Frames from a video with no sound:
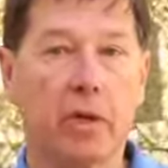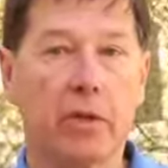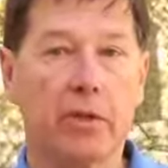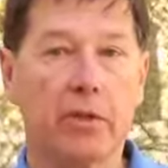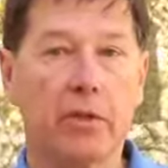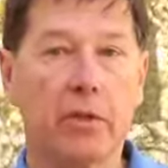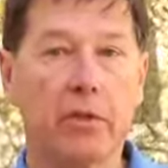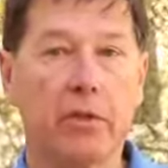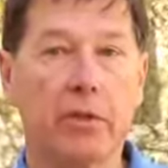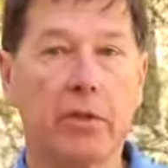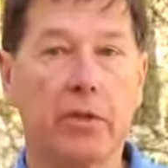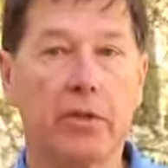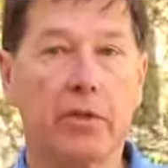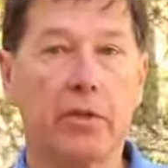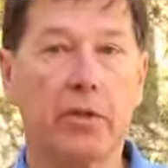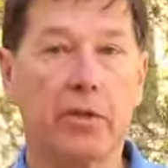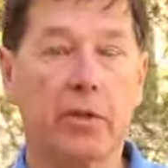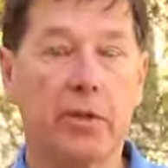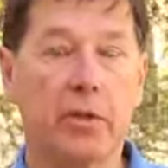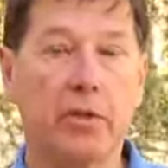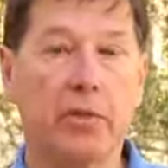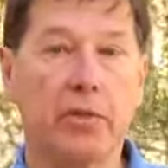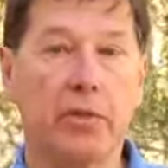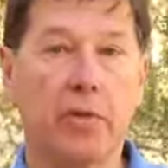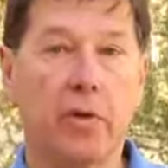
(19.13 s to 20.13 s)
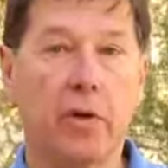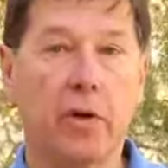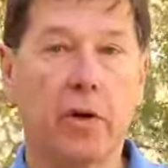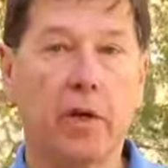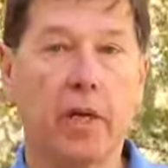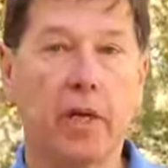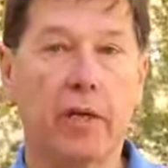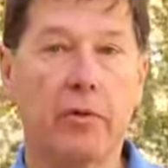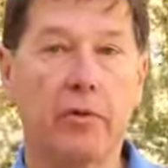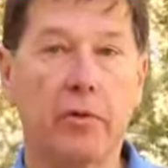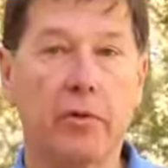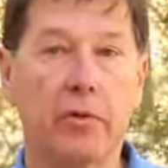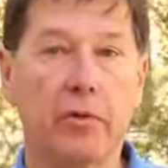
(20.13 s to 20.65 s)
so you can search for
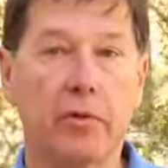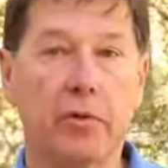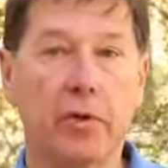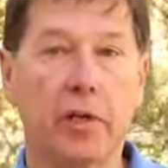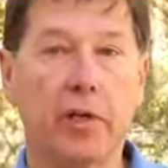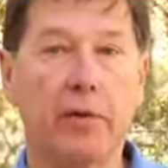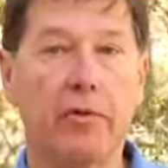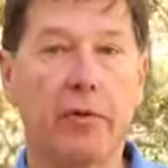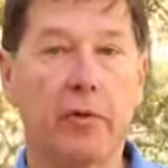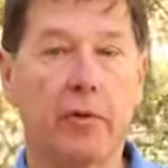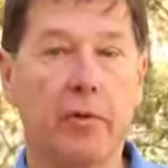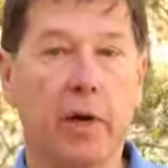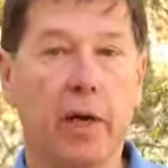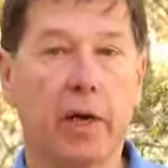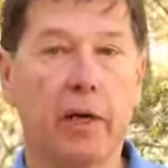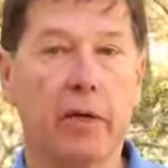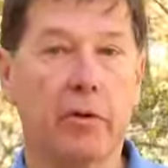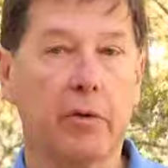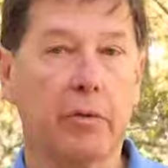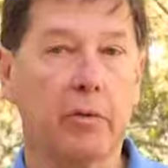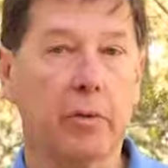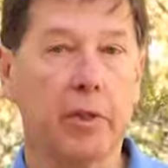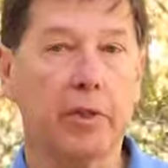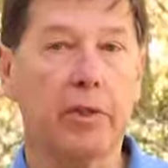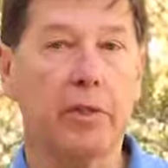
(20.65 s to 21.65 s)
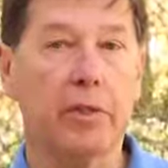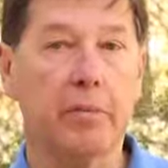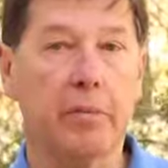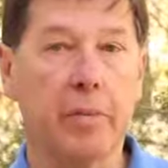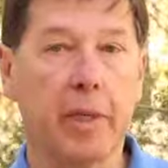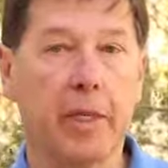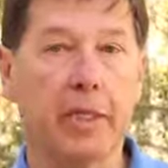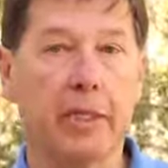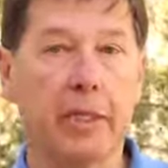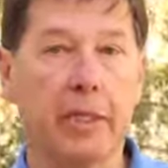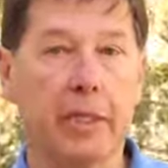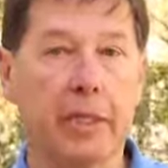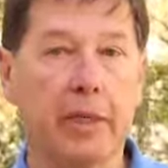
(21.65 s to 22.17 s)
and retrieve a record with some
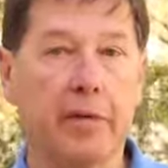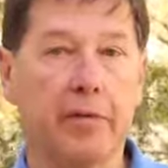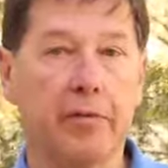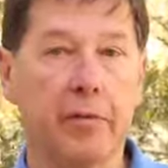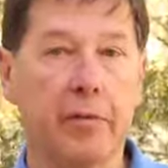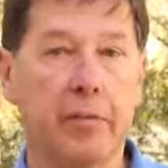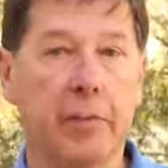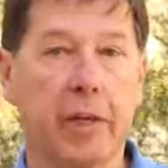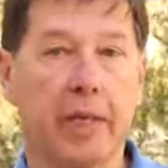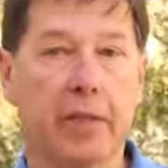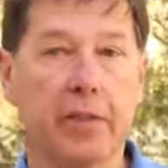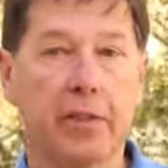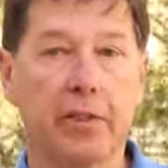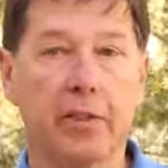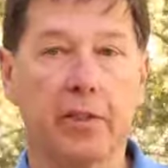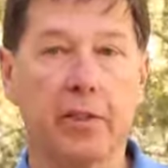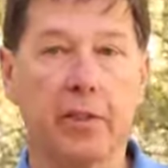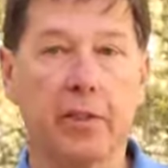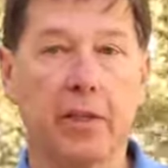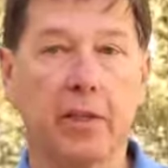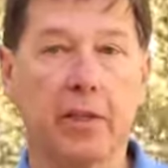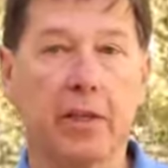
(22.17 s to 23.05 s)
basic information.